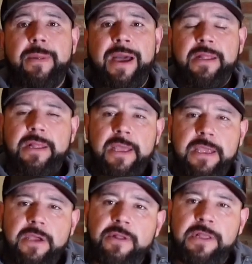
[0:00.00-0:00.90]
I
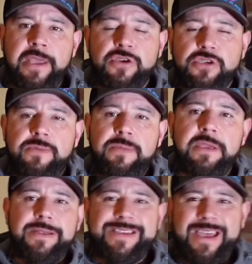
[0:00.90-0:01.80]
like layers to
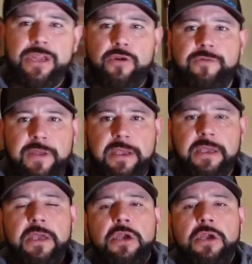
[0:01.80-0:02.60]
be tighter fitting,